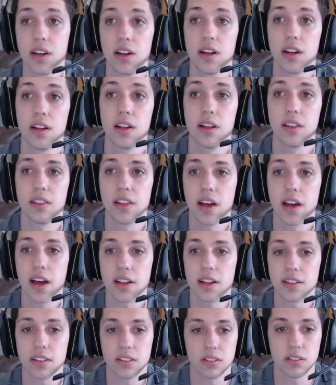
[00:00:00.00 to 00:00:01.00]
that
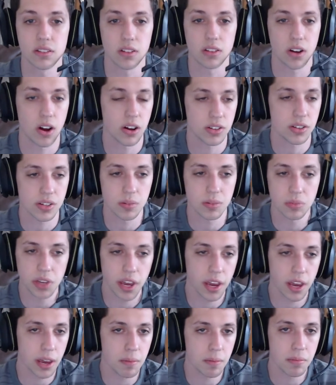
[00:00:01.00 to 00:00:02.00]
awesome
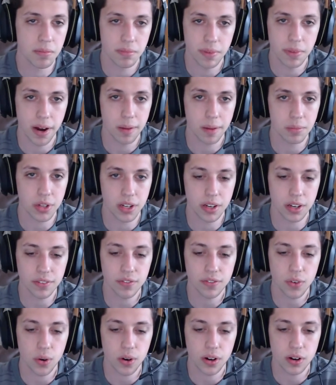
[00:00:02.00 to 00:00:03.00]
game I'm looking
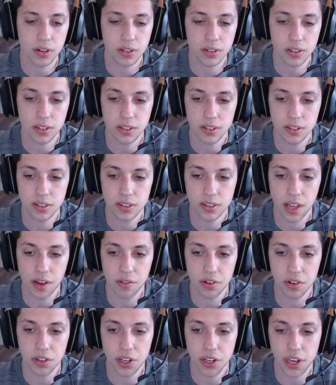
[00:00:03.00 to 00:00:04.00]
for that
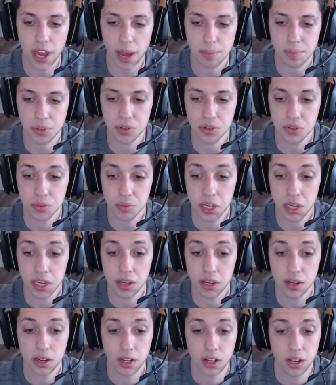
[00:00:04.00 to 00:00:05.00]
really captures me.
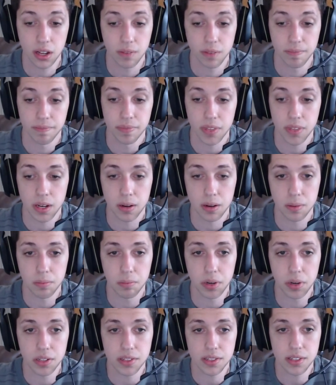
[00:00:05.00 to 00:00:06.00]

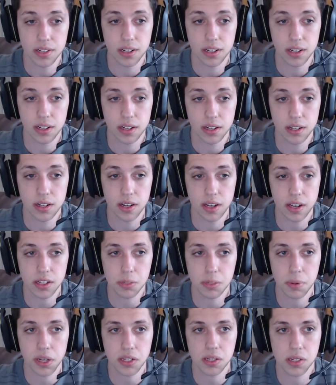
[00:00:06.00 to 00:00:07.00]
But
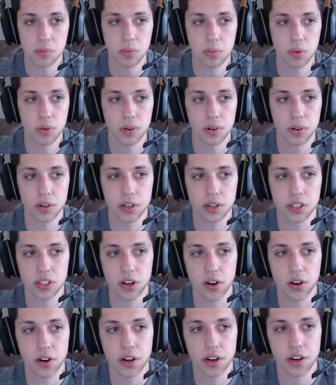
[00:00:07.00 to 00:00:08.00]
expect some more
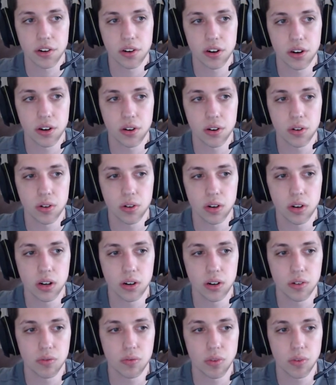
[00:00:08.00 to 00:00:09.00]
Guitar Hero
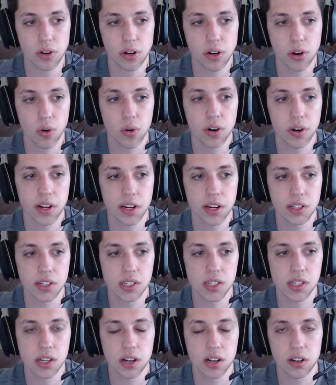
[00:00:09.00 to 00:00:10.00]
recordings
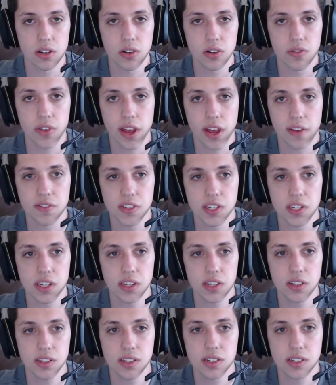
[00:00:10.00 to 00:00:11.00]
of
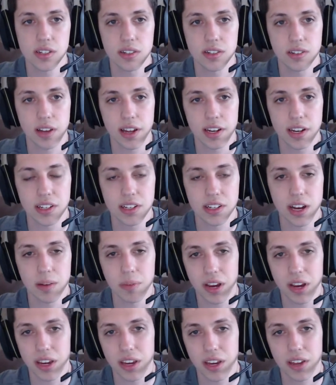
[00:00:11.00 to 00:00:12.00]
FCs anytime I
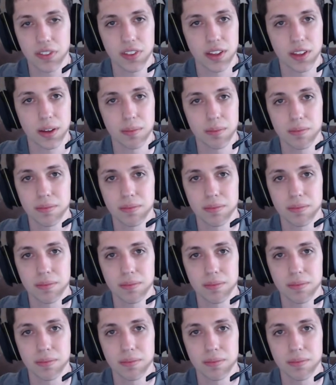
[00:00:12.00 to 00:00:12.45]
get them.